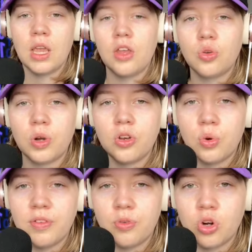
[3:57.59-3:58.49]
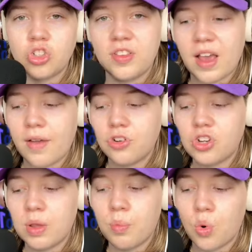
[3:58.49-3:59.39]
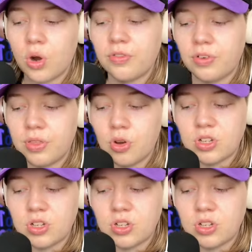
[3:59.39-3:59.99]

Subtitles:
In 2024, she's averaging more free throw